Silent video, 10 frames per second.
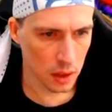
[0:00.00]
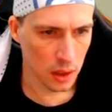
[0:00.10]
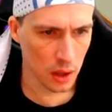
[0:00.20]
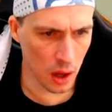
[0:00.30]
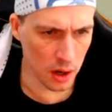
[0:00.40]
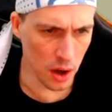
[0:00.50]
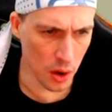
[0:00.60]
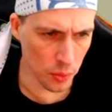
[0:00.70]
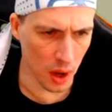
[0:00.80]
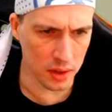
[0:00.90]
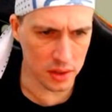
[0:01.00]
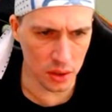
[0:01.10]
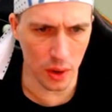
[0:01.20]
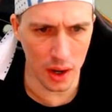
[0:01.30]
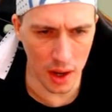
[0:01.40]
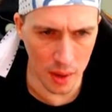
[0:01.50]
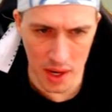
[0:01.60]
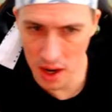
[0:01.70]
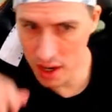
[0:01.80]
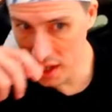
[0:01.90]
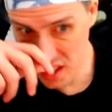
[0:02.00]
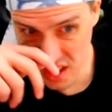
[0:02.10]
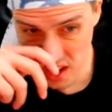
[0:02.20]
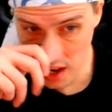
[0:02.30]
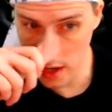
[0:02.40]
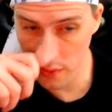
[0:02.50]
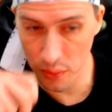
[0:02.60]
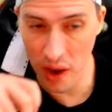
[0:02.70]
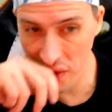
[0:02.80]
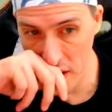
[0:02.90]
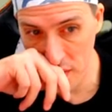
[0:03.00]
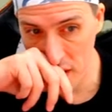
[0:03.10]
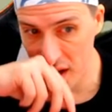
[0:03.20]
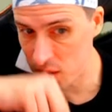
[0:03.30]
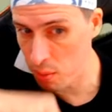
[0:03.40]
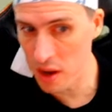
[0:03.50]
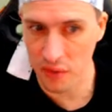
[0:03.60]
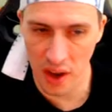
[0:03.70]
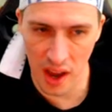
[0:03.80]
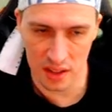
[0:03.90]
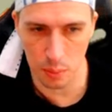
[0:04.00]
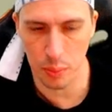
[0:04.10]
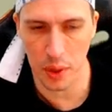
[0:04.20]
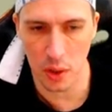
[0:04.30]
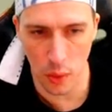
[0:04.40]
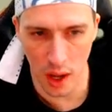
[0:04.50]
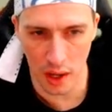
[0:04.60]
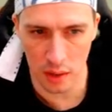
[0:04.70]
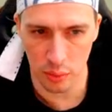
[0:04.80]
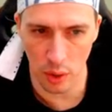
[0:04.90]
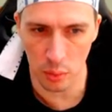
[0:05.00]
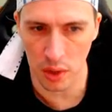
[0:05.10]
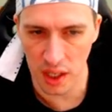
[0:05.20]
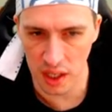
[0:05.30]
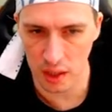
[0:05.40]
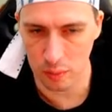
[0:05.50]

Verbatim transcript: Oh, no, I mean, I guess my favourite X-Men, if I had to pick one, probably...